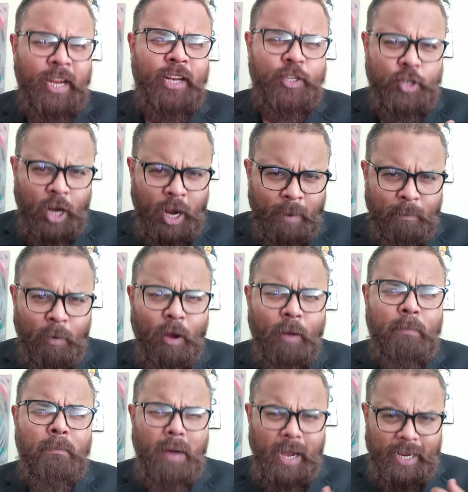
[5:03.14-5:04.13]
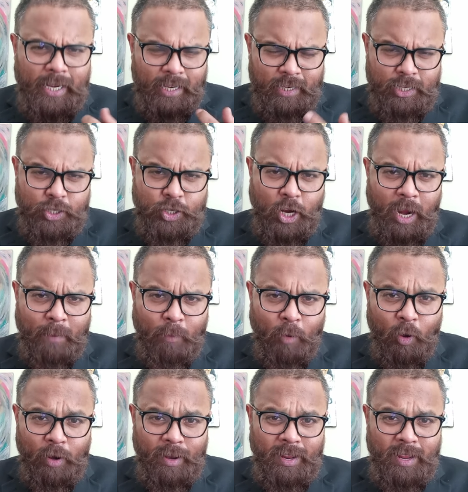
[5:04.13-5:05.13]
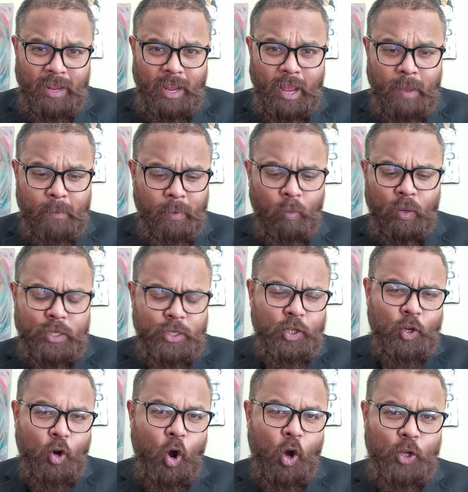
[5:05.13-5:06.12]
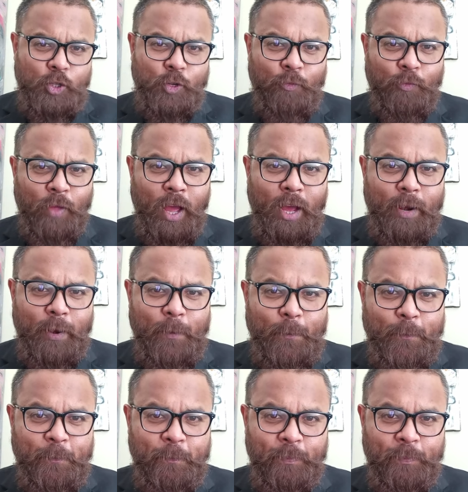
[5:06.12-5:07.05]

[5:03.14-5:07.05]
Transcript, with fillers: hit a jackpot, might hit a jackpot. But what's the cost of that?